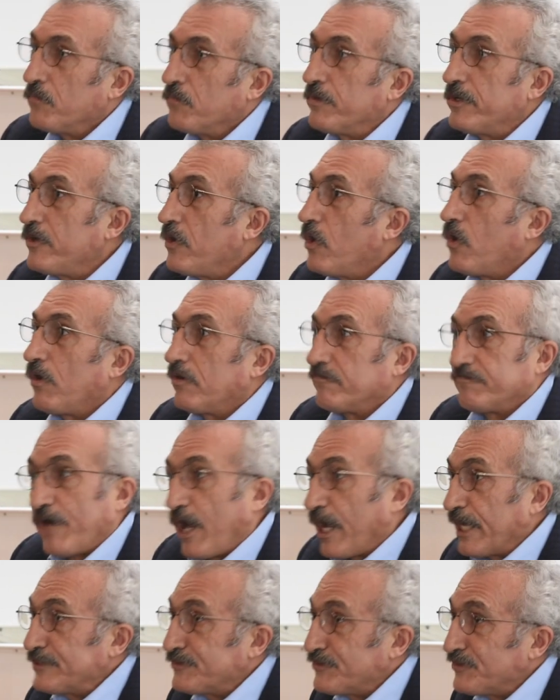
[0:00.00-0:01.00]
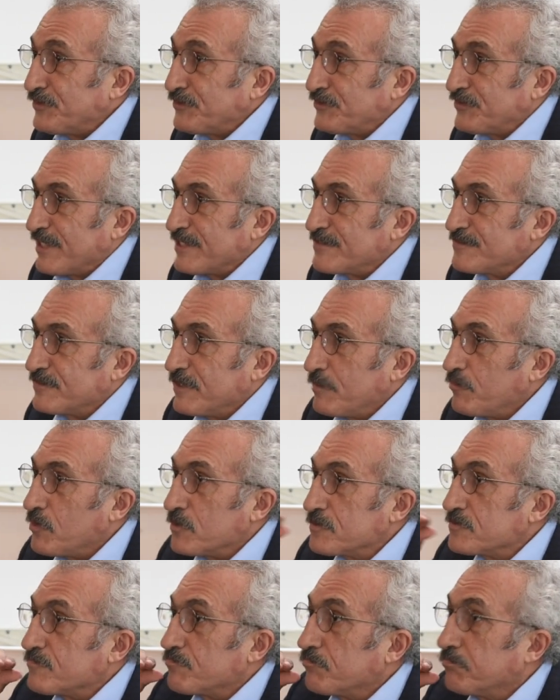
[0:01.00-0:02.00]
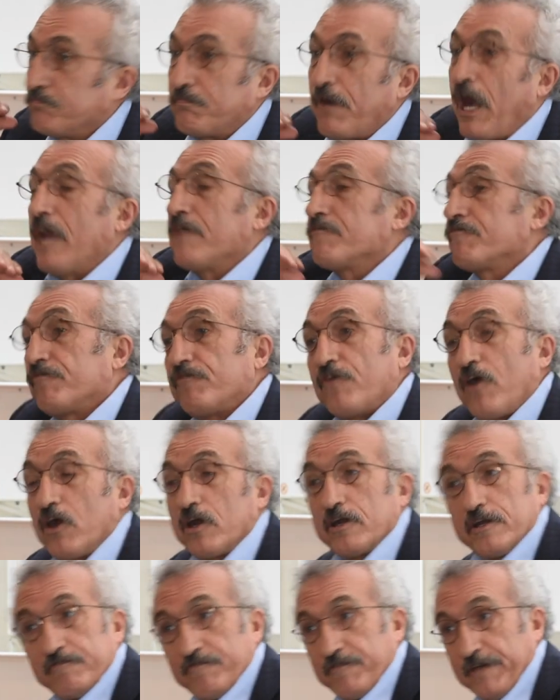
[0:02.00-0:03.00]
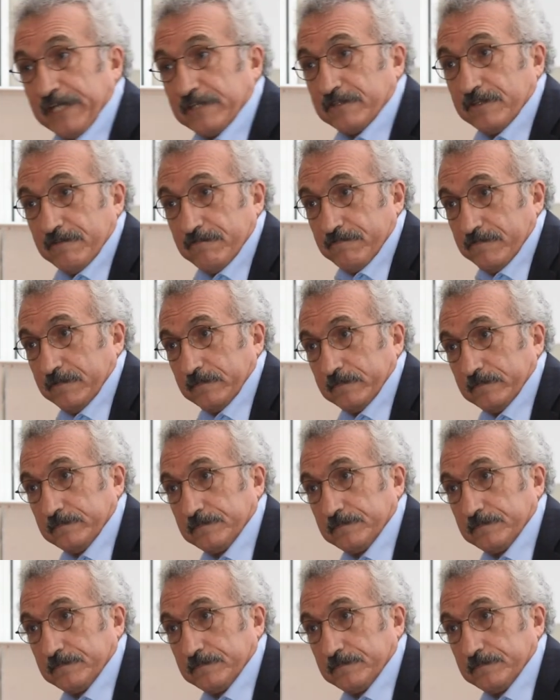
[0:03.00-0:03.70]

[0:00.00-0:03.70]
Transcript: We know of ISIS as the most, by far, effective.